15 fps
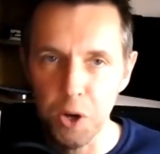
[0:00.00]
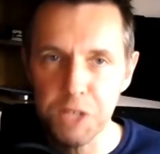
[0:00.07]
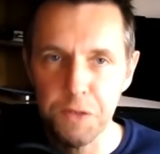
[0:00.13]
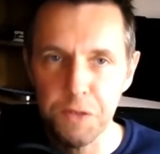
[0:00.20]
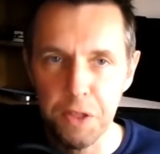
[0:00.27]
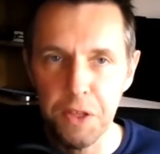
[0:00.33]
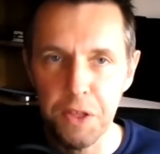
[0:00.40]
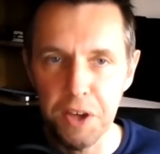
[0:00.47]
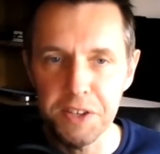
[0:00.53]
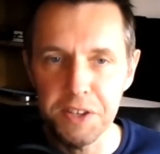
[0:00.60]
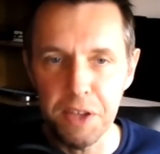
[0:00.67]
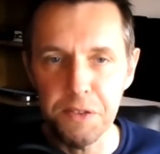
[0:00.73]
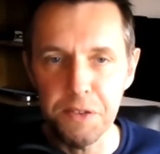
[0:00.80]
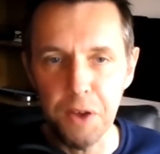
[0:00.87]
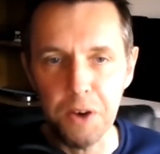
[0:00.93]
for the
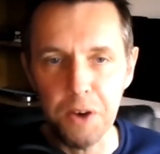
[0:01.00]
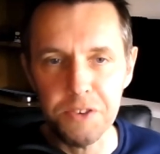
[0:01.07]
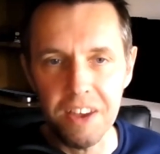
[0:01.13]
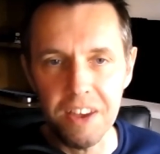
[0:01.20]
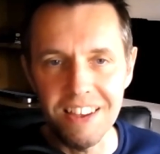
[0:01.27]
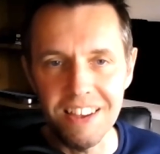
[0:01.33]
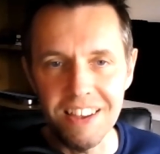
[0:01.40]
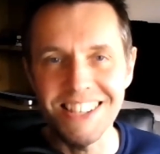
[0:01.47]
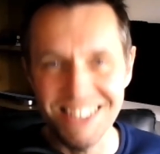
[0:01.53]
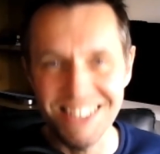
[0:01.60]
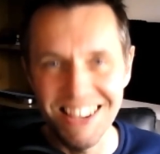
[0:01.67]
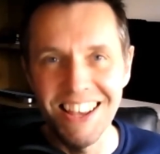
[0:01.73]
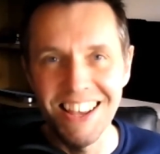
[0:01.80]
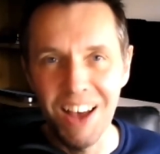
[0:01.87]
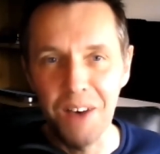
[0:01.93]
13th Doctor. I
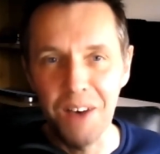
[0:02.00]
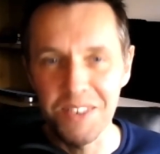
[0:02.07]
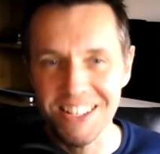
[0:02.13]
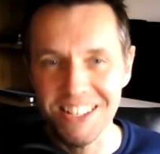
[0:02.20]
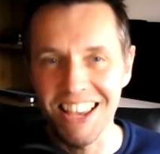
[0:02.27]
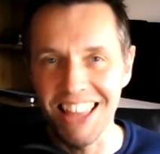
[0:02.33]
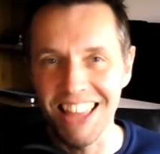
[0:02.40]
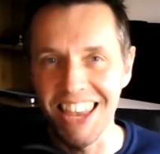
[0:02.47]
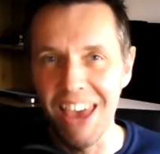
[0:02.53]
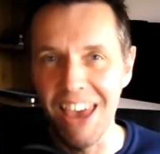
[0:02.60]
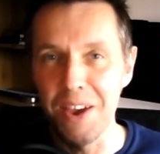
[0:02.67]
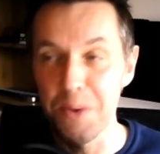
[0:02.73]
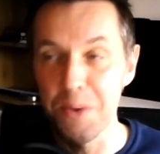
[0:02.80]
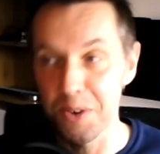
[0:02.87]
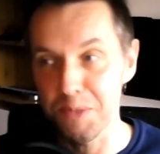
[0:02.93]
will say that now.
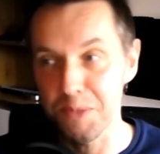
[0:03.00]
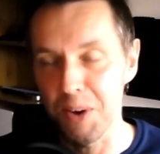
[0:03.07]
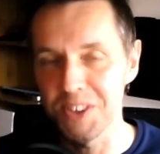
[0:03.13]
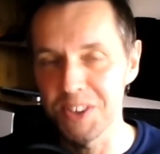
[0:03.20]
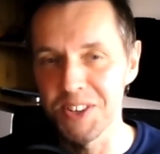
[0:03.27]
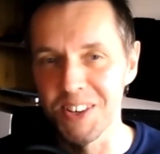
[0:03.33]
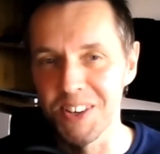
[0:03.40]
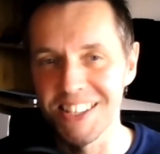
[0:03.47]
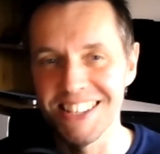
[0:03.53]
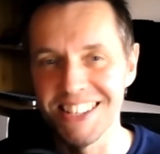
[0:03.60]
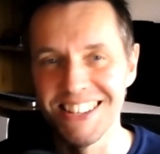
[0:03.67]
He was my choice.